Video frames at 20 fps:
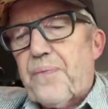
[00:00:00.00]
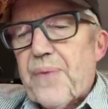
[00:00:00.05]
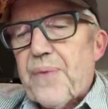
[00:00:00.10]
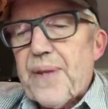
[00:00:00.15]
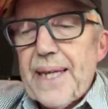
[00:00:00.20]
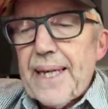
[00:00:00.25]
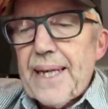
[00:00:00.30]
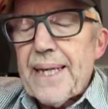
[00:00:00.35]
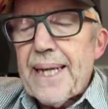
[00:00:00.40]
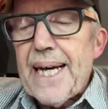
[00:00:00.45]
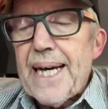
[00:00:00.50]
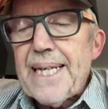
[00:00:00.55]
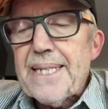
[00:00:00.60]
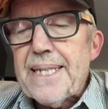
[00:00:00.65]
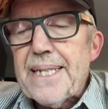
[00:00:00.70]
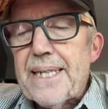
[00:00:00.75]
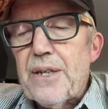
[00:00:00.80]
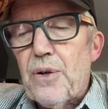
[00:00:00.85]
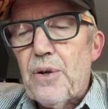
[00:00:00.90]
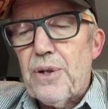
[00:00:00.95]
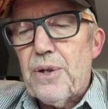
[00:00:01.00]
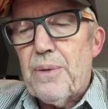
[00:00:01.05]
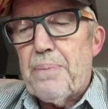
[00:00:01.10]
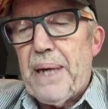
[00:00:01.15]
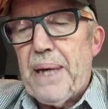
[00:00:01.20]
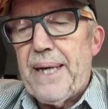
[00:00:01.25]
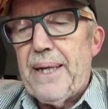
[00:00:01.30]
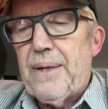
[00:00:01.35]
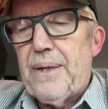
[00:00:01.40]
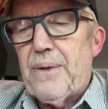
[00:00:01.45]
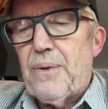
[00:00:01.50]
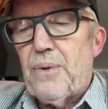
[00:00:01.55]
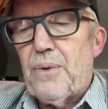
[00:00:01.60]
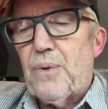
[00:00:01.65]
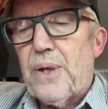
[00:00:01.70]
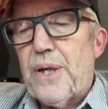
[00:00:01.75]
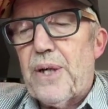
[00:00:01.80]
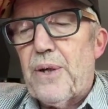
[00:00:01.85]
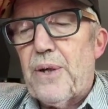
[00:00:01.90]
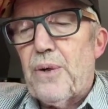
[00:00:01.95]
lastly on the panel,
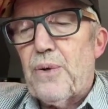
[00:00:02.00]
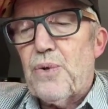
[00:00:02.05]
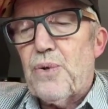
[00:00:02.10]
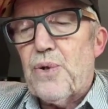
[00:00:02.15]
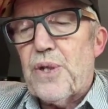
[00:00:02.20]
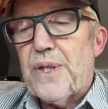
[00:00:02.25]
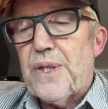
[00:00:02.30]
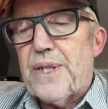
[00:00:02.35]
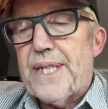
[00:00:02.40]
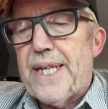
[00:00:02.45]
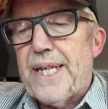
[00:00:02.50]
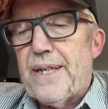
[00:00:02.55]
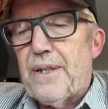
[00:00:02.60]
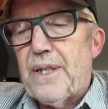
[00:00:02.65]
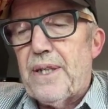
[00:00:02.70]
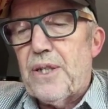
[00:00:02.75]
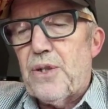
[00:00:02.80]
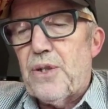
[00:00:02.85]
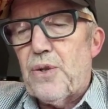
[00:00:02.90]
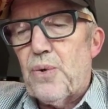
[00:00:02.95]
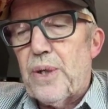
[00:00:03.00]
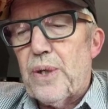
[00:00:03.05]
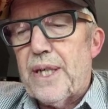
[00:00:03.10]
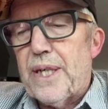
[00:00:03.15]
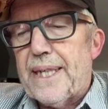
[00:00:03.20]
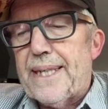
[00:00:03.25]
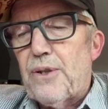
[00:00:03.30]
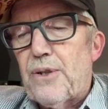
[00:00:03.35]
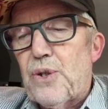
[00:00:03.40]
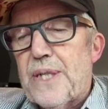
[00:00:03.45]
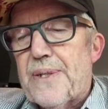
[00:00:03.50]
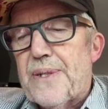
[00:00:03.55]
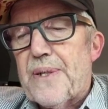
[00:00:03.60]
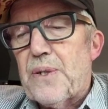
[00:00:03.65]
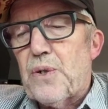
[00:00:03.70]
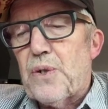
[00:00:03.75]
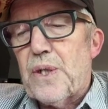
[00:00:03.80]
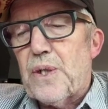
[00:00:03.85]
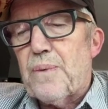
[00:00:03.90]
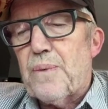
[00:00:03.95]
Kelsey Tarator. Now, Kelsey's an
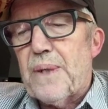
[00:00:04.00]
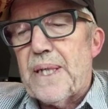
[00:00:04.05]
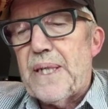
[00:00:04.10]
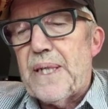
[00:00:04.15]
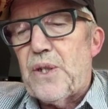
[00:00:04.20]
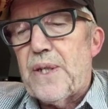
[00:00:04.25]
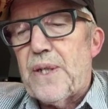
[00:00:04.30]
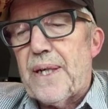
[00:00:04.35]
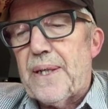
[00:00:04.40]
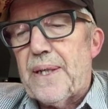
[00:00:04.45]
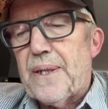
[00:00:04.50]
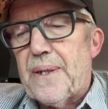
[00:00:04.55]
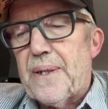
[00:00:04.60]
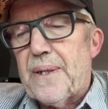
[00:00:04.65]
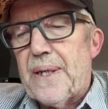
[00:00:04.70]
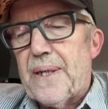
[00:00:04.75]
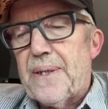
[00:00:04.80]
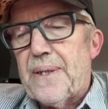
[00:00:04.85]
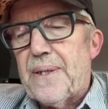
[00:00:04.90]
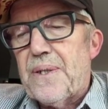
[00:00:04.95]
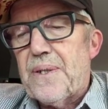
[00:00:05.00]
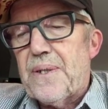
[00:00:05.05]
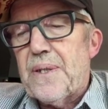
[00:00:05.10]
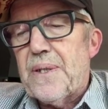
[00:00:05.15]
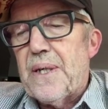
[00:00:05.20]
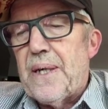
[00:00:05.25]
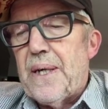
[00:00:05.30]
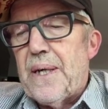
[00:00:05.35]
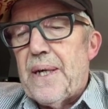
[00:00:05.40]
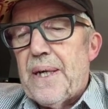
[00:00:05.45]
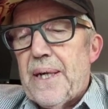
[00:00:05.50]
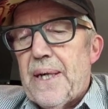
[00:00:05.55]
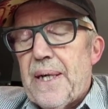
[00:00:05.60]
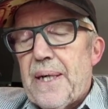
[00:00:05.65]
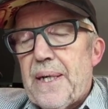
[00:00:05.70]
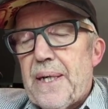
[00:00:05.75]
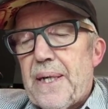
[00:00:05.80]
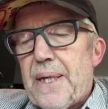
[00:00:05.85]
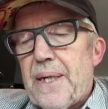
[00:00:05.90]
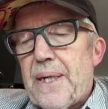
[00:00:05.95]
interesting one. He's younger than the others.
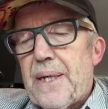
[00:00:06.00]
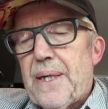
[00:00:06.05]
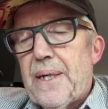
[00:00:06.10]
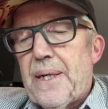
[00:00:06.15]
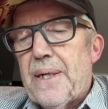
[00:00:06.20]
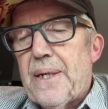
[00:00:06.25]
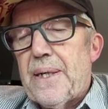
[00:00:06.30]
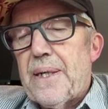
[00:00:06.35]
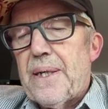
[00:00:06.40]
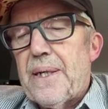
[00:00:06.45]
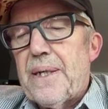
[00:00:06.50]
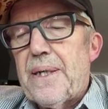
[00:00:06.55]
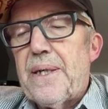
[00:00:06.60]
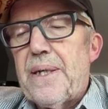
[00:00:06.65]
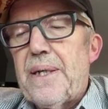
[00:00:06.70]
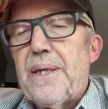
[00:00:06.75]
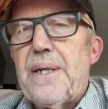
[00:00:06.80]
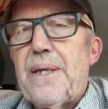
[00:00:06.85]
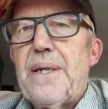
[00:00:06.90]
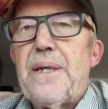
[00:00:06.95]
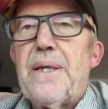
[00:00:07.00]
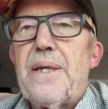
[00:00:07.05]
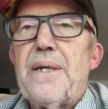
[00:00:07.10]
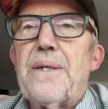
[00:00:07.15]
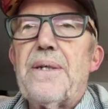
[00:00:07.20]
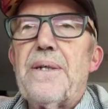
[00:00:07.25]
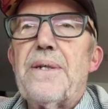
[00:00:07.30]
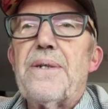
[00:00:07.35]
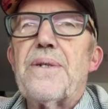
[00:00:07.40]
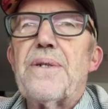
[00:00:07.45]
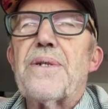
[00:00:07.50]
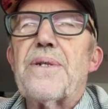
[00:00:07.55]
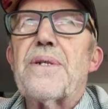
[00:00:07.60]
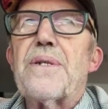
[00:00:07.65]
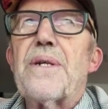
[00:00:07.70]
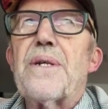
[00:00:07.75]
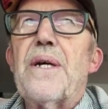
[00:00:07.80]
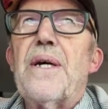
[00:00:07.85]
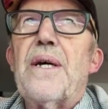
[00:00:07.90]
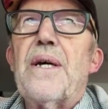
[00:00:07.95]
His